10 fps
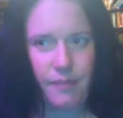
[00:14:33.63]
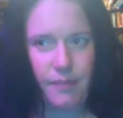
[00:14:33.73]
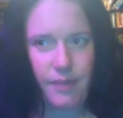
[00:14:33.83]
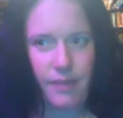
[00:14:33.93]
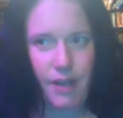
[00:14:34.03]

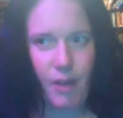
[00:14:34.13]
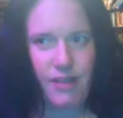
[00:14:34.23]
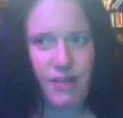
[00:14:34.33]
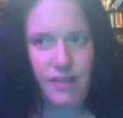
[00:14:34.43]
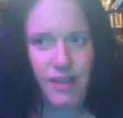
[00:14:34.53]
you know,
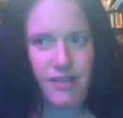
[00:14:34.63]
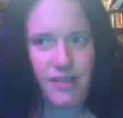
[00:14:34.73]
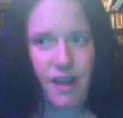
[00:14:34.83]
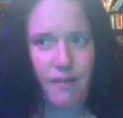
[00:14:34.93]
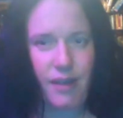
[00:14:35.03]
it's
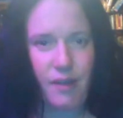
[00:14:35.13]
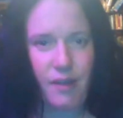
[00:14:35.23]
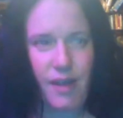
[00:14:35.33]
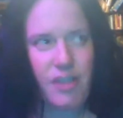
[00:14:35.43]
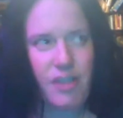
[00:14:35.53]
not
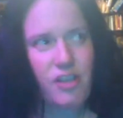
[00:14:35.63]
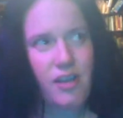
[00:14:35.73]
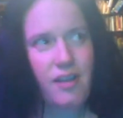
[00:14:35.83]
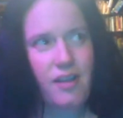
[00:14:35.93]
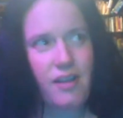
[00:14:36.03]

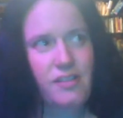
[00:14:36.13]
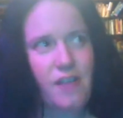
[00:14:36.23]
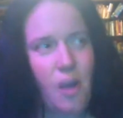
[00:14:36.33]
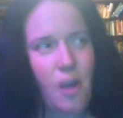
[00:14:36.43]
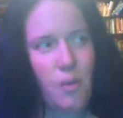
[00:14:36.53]
veneration, it's
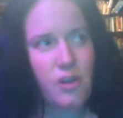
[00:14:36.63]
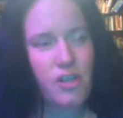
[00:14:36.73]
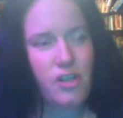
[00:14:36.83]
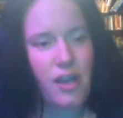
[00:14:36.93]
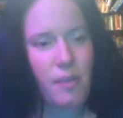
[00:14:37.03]
not
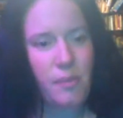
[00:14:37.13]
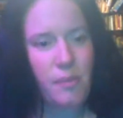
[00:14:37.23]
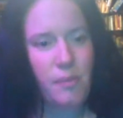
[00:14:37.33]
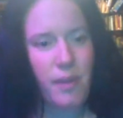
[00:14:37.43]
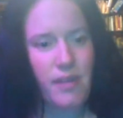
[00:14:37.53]
worship,
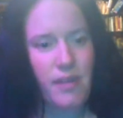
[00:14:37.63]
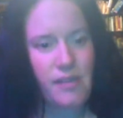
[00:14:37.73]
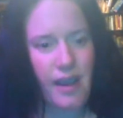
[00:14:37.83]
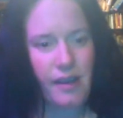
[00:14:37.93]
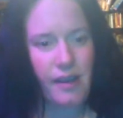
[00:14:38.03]
but it's
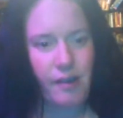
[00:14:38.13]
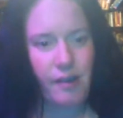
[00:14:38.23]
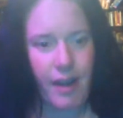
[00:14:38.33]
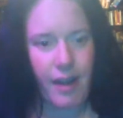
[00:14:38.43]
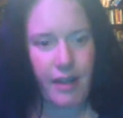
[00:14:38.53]

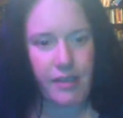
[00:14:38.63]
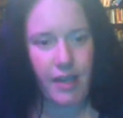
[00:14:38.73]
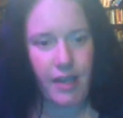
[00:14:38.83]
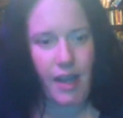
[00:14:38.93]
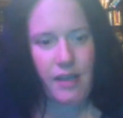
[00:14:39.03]
anchoring, it's
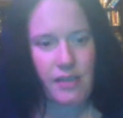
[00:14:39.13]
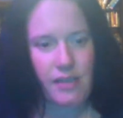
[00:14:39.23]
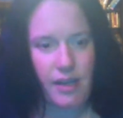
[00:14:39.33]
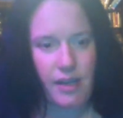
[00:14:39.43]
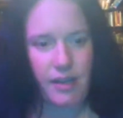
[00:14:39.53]

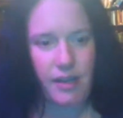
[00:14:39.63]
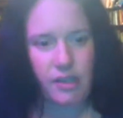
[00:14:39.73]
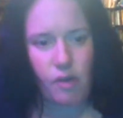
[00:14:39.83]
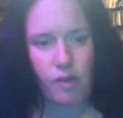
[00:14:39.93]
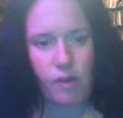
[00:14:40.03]
connecting,
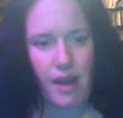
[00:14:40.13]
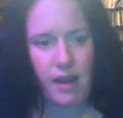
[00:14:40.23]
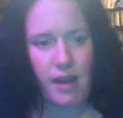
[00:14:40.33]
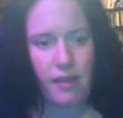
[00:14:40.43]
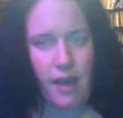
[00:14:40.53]
it's
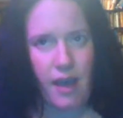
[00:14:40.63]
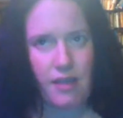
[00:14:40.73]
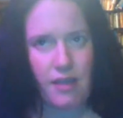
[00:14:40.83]
creating that